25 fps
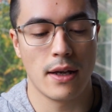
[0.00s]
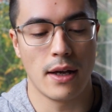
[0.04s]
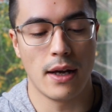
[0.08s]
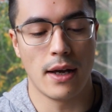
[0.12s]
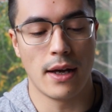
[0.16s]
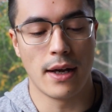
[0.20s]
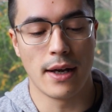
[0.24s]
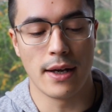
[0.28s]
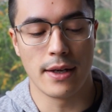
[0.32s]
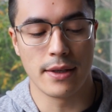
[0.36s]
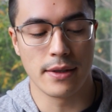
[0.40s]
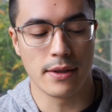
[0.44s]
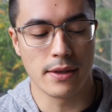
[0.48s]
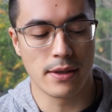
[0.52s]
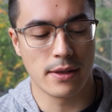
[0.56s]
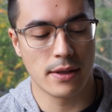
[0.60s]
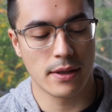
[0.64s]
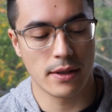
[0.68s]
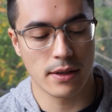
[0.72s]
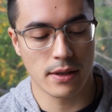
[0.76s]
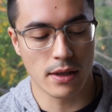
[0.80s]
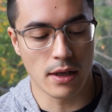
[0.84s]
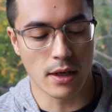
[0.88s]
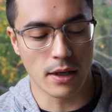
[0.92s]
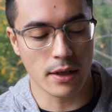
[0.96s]
And
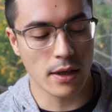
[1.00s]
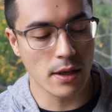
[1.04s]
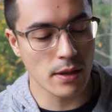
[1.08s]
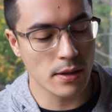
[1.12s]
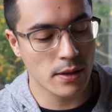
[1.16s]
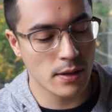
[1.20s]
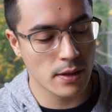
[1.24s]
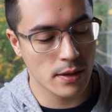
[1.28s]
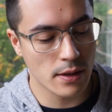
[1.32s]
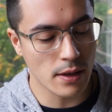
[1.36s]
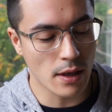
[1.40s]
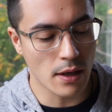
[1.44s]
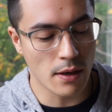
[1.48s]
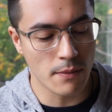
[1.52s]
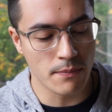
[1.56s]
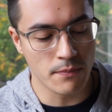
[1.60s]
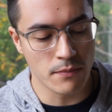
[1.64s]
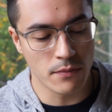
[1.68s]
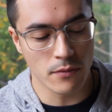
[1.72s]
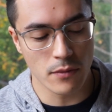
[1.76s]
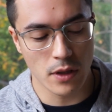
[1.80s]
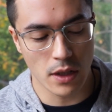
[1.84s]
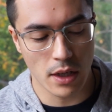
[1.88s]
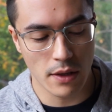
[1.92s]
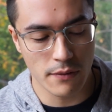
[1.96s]
I guess
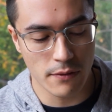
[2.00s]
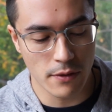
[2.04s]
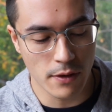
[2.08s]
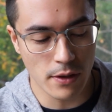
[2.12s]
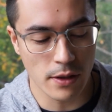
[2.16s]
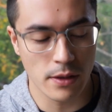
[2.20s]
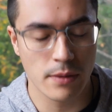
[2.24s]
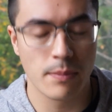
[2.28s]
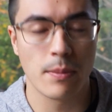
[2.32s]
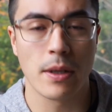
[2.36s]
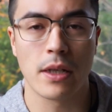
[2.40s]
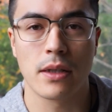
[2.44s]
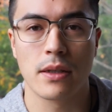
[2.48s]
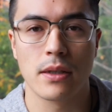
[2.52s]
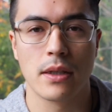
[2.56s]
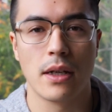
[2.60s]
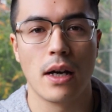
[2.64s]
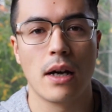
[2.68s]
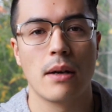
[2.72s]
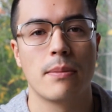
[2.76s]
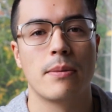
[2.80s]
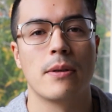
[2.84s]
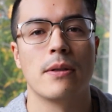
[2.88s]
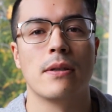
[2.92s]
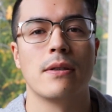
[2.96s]
when I first picked it
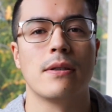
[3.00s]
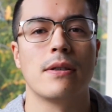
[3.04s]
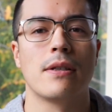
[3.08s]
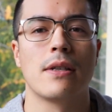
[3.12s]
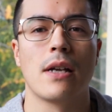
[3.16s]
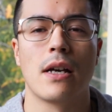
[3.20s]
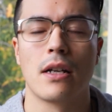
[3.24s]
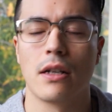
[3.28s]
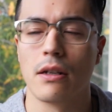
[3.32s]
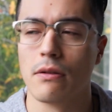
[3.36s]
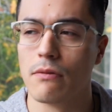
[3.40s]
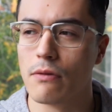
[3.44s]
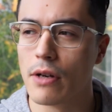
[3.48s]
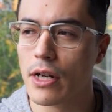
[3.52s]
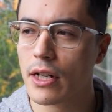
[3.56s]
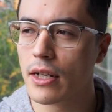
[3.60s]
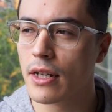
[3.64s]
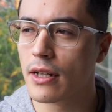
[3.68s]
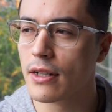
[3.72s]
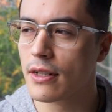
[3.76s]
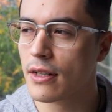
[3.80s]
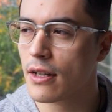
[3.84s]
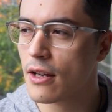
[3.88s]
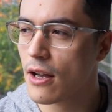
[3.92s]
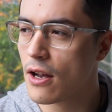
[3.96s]
up and started reading
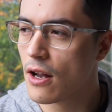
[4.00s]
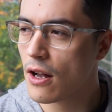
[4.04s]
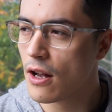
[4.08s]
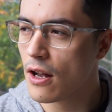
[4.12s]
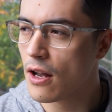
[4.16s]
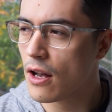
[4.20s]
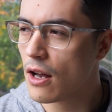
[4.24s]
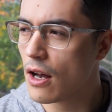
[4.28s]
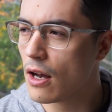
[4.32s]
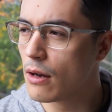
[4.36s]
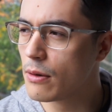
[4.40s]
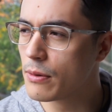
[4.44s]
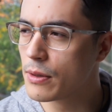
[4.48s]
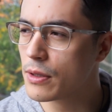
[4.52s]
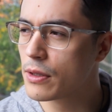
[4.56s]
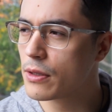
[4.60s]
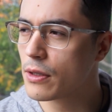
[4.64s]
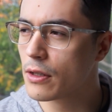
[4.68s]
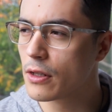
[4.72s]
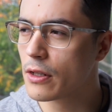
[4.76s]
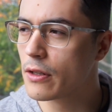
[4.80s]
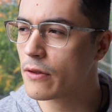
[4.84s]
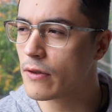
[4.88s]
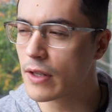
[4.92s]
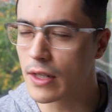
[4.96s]
it, I was
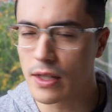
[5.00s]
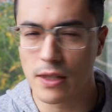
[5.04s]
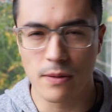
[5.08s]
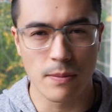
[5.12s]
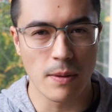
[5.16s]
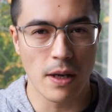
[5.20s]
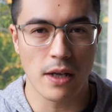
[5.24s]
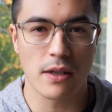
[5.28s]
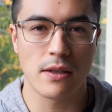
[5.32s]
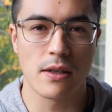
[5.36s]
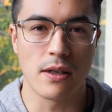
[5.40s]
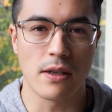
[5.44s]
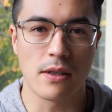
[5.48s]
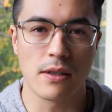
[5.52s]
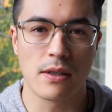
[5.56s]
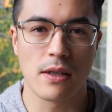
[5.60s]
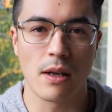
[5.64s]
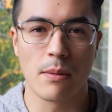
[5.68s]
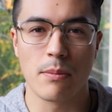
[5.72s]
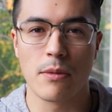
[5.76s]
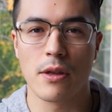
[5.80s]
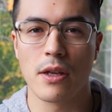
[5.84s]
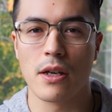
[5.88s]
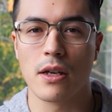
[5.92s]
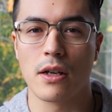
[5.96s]
sort of expecting
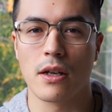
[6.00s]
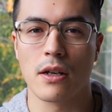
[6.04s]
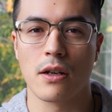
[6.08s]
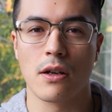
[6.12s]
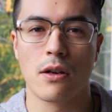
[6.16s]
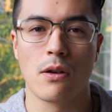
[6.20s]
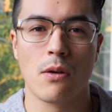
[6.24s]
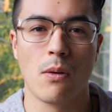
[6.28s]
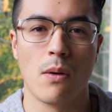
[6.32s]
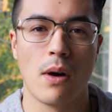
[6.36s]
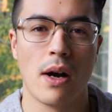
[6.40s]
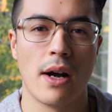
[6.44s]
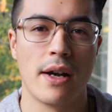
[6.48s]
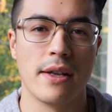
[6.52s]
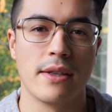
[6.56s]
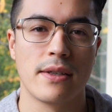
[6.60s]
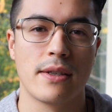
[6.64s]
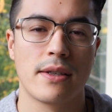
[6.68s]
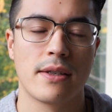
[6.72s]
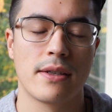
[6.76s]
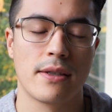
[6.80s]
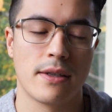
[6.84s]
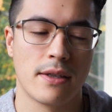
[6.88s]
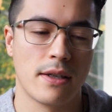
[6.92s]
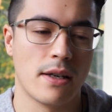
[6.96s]
something
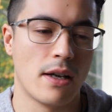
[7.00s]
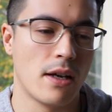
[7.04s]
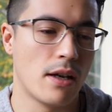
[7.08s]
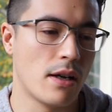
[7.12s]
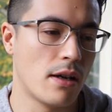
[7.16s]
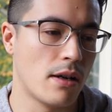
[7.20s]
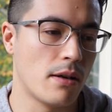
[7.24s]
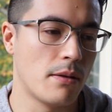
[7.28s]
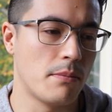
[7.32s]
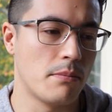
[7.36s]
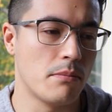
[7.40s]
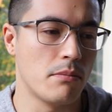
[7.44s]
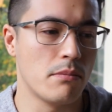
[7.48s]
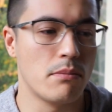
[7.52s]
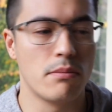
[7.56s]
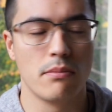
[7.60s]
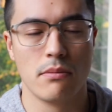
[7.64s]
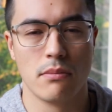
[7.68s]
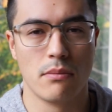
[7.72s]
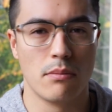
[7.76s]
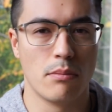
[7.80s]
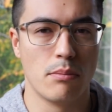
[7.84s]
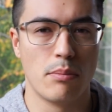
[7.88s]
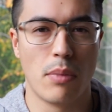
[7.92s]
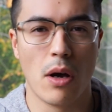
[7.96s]
quite
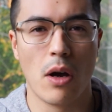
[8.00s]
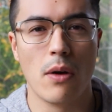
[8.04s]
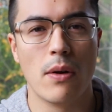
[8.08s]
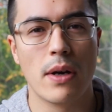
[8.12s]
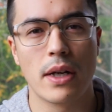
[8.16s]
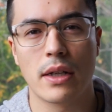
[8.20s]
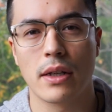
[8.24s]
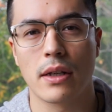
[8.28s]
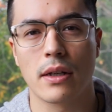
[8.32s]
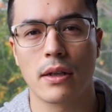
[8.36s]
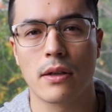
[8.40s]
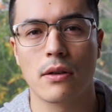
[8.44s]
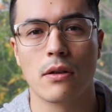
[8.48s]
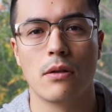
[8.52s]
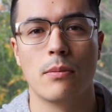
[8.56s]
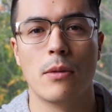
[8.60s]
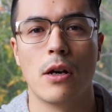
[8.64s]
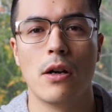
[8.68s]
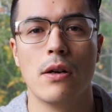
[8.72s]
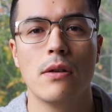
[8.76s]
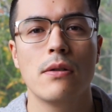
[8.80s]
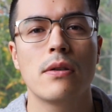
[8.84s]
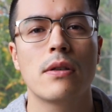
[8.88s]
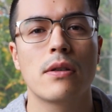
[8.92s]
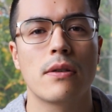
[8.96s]
poetic
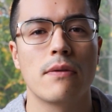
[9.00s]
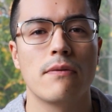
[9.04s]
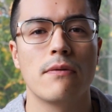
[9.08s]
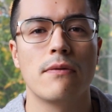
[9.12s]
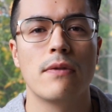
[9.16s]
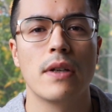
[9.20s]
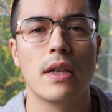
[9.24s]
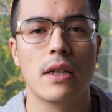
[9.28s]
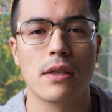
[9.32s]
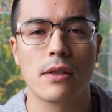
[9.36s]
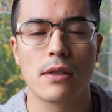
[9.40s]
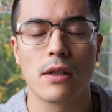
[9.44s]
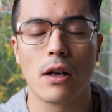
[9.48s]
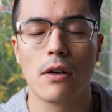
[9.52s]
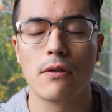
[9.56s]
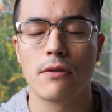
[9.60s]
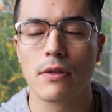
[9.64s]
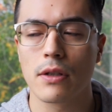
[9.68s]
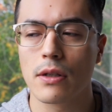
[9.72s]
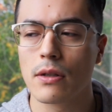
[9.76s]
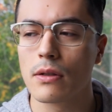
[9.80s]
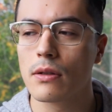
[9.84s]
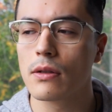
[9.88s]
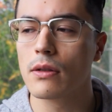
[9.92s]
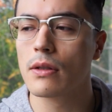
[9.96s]
almost and
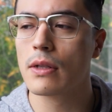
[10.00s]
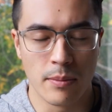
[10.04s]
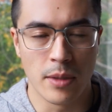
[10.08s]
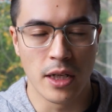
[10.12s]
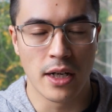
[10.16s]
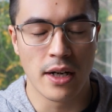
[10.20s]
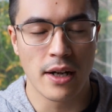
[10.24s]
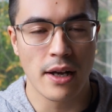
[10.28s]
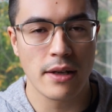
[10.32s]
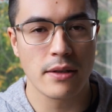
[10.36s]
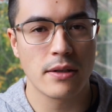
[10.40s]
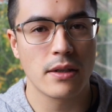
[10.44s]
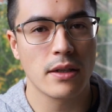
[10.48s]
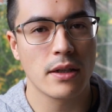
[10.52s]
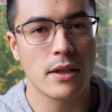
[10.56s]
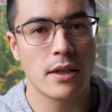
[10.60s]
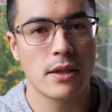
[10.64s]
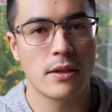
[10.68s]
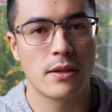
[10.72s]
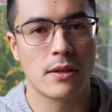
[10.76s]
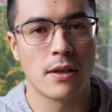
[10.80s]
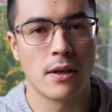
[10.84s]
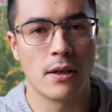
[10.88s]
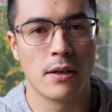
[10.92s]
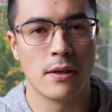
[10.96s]
philosophical, but it
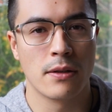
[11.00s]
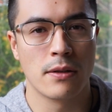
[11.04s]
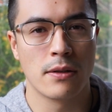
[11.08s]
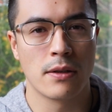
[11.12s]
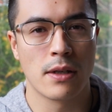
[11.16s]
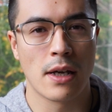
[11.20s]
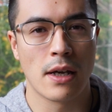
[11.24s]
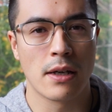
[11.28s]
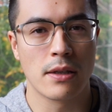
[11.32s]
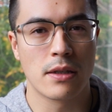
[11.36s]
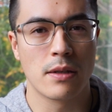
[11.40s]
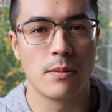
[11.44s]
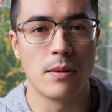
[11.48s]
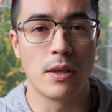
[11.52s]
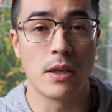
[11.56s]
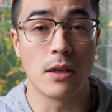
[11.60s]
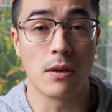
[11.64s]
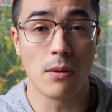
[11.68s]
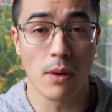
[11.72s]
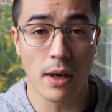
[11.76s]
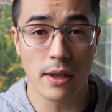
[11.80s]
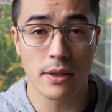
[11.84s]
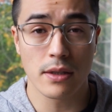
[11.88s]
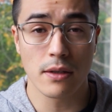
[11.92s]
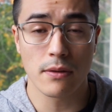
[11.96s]
actually turned out to be
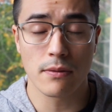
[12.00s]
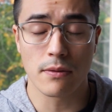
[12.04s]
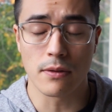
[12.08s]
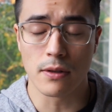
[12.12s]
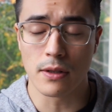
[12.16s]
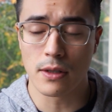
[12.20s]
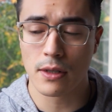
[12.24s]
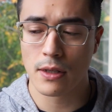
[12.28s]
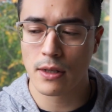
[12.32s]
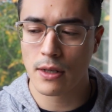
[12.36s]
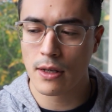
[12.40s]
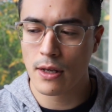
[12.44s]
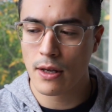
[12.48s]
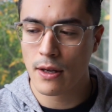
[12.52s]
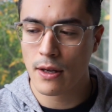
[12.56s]
quite different.